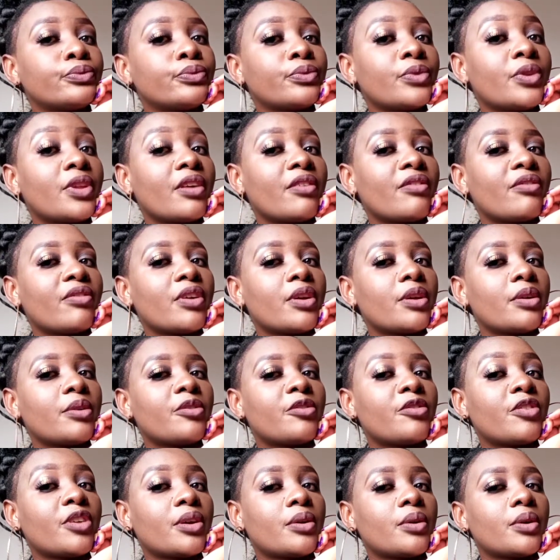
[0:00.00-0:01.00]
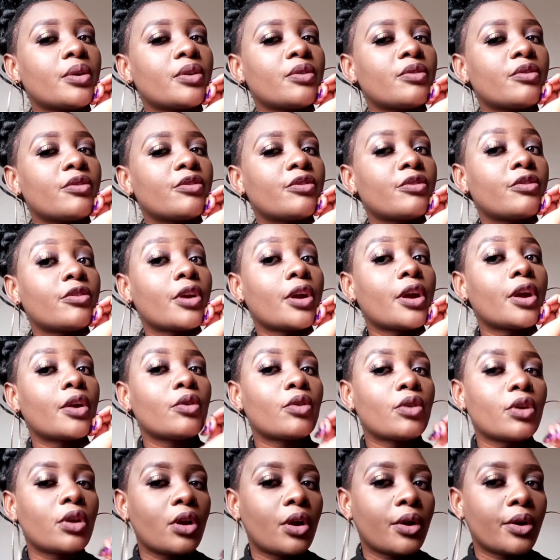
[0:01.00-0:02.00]
They're very, very,
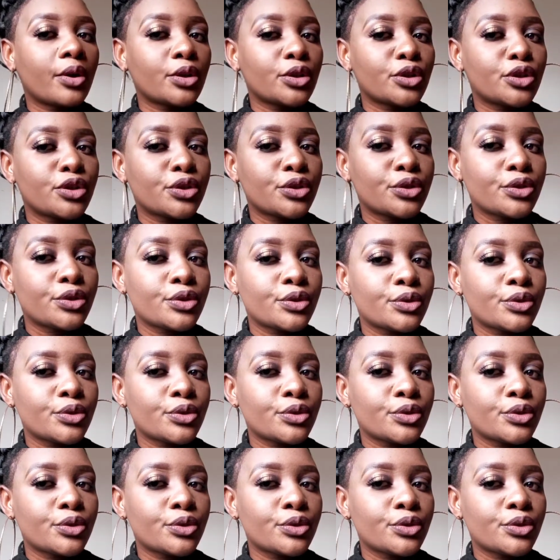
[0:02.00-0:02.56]
very gorgeous.